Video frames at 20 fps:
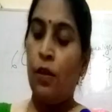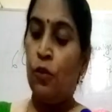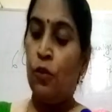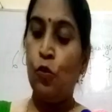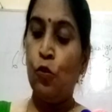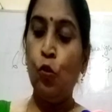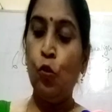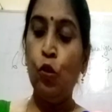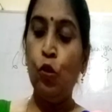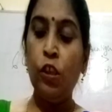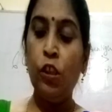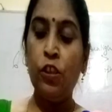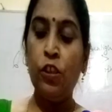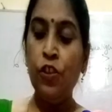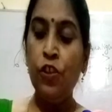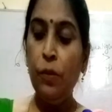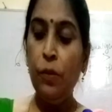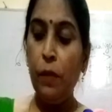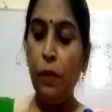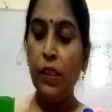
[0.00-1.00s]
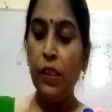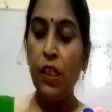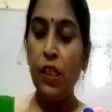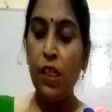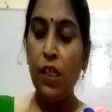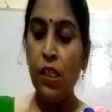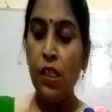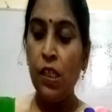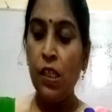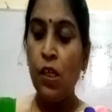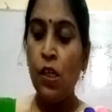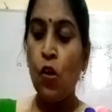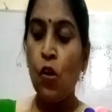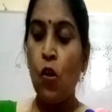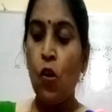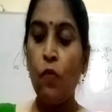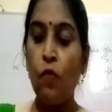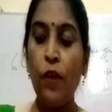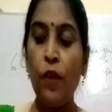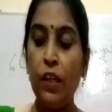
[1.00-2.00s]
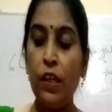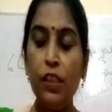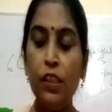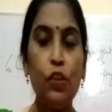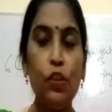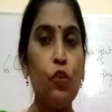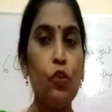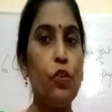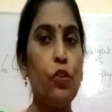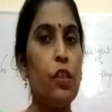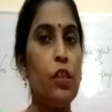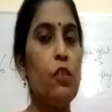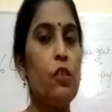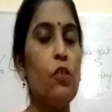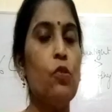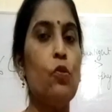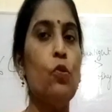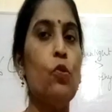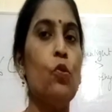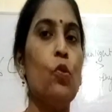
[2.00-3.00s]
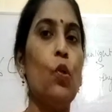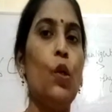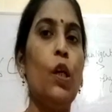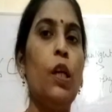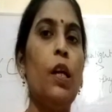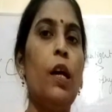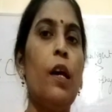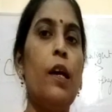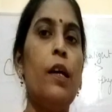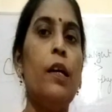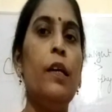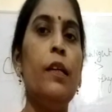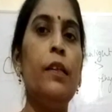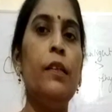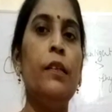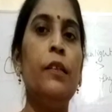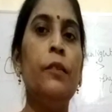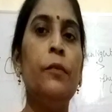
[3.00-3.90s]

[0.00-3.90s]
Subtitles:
So the three method of adding nutrients to soil are